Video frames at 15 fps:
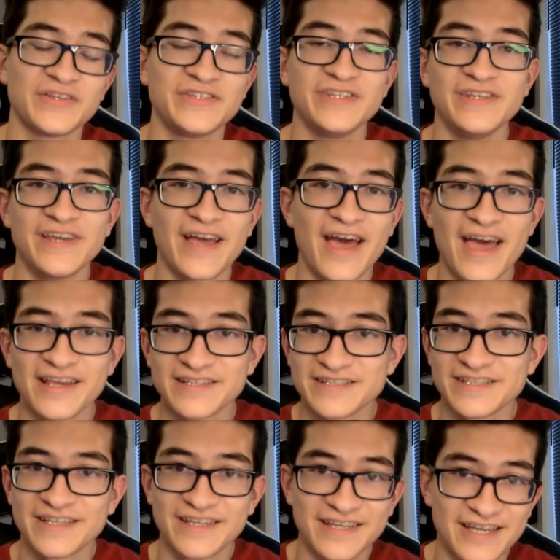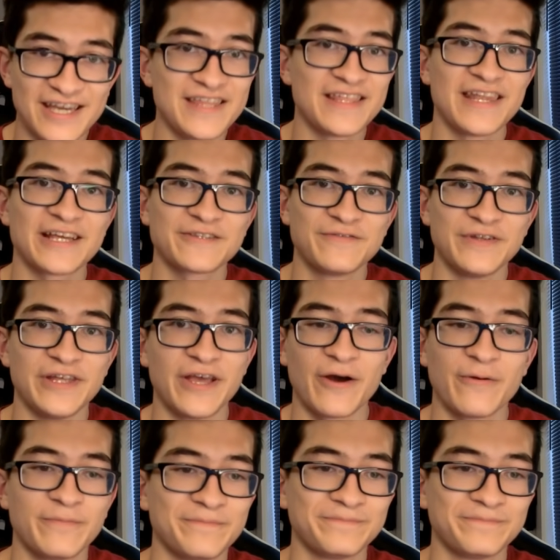I'll see you guys in the next video.